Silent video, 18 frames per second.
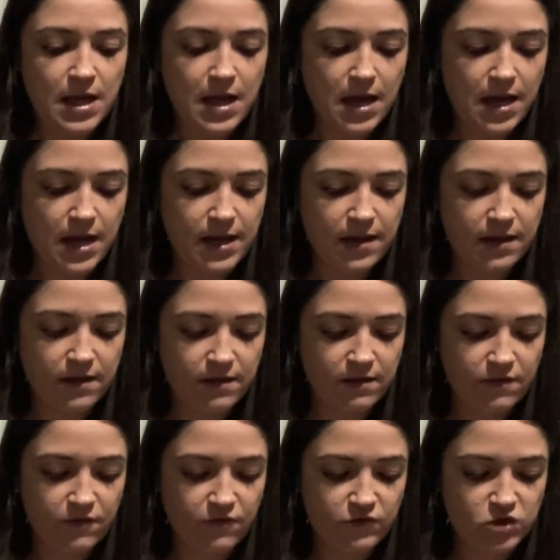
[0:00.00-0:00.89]
I
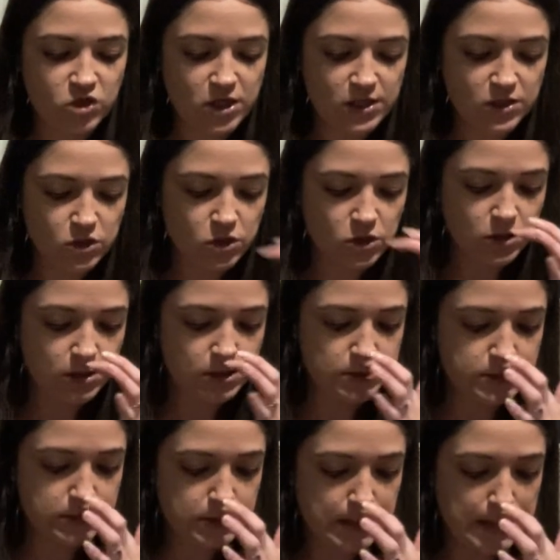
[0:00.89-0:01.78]
have changed
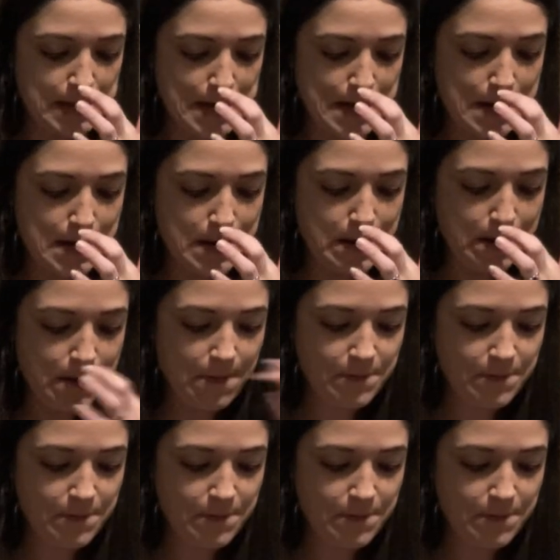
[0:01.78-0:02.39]
it and